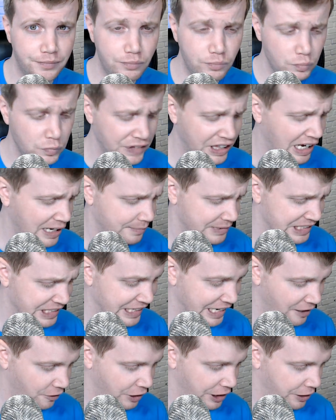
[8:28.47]
type
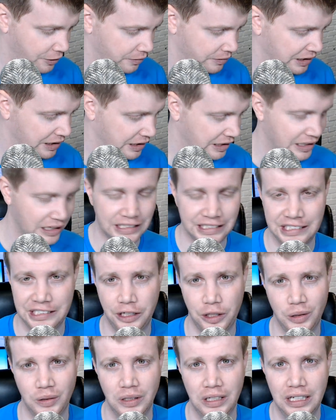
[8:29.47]
scenario. And
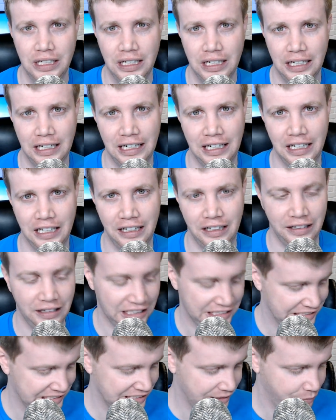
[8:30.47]
so uh, this
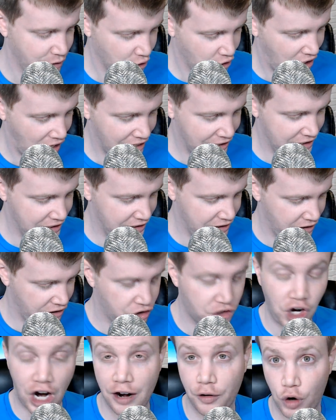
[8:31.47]
is the Bugatti
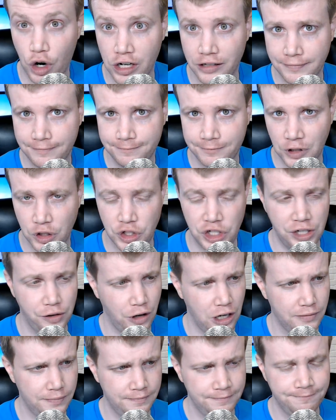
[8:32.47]
Chiron or
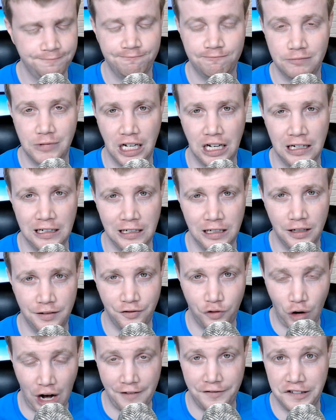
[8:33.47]
Chiron of
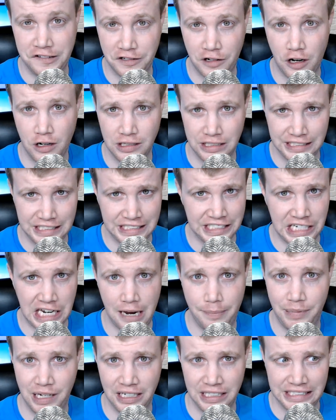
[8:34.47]
graphics card. It's the
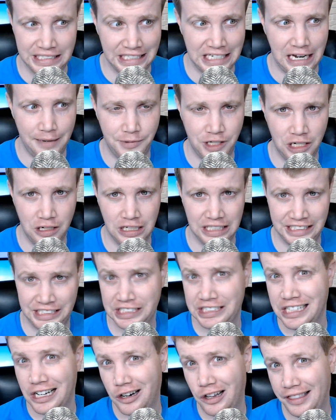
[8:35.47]
top end, it's the top dog. It's just
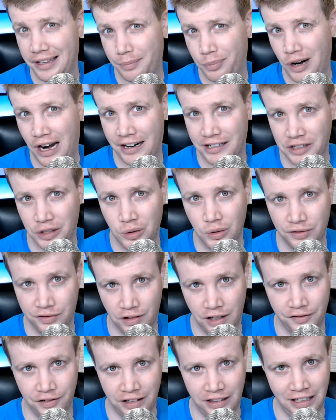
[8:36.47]
not all that practical for
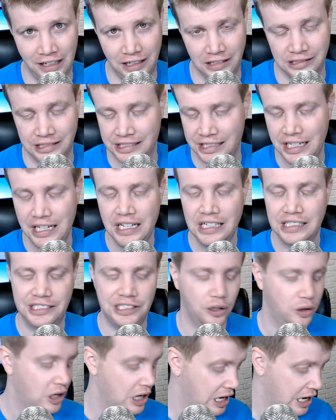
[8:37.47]
everything else.
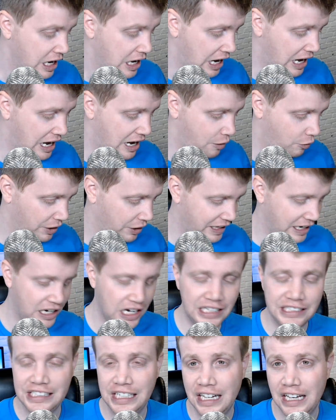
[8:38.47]
So uh, with that,
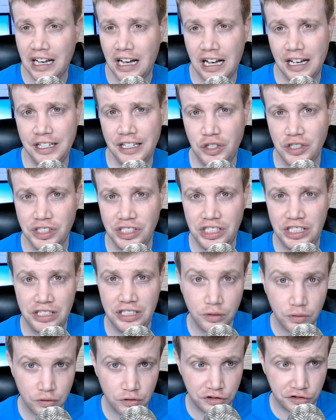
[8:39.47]
guys, uh, you can
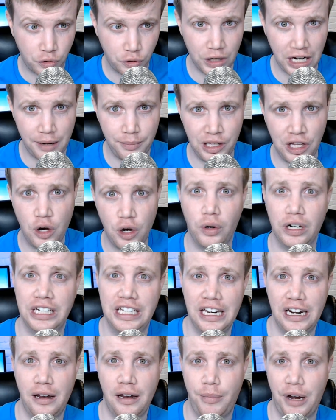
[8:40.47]
scroll down below and get
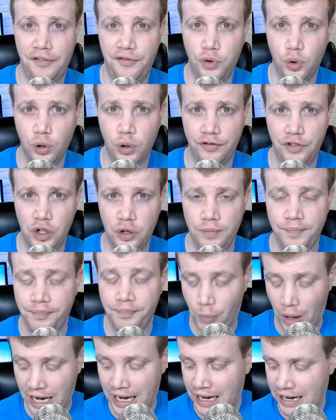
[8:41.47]
at my full review.
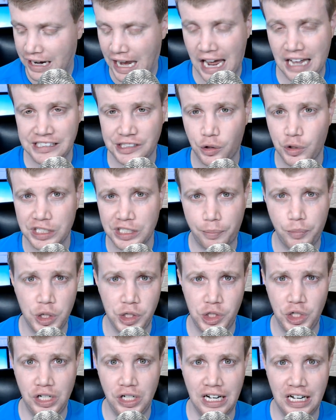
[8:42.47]
And as always,
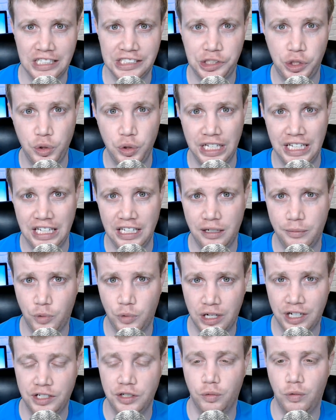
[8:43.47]
appreciate you guys tuning in, and we'll
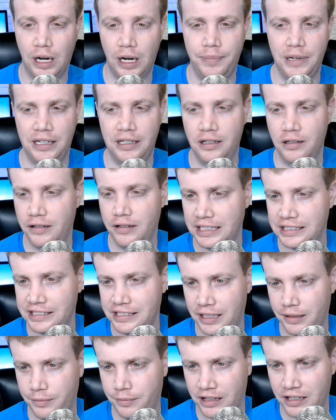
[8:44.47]
catch you right back here next
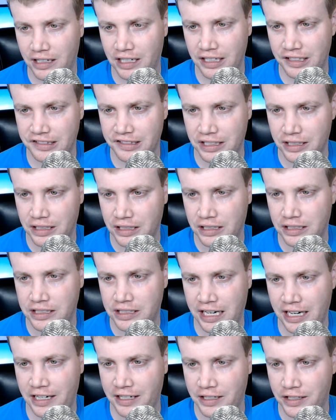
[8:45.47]
time with the next
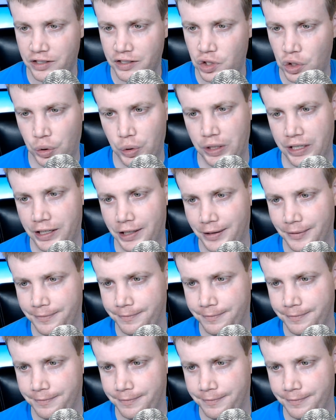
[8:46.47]
tech toy.